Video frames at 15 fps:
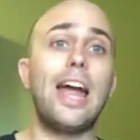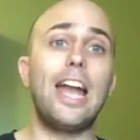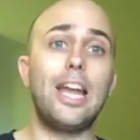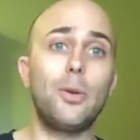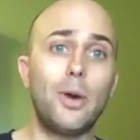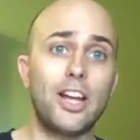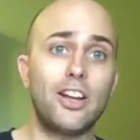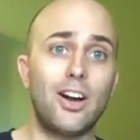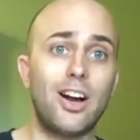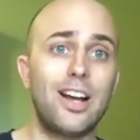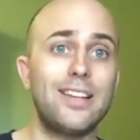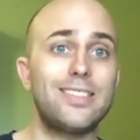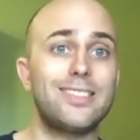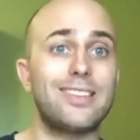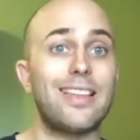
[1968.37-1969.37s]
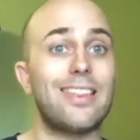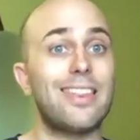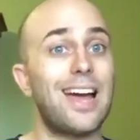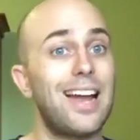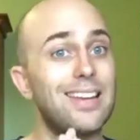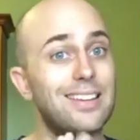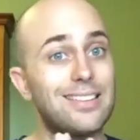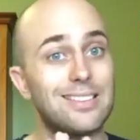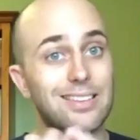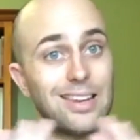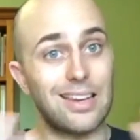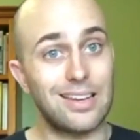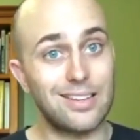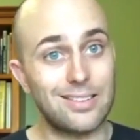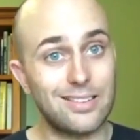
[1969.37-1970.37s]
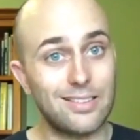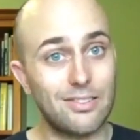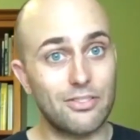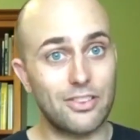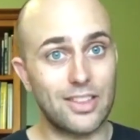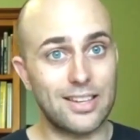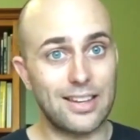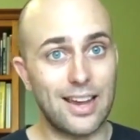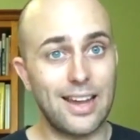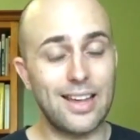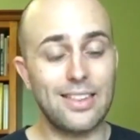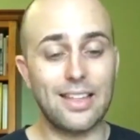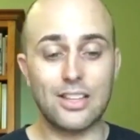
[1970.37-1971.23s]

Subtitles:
Anyway, guys, that is it for the day.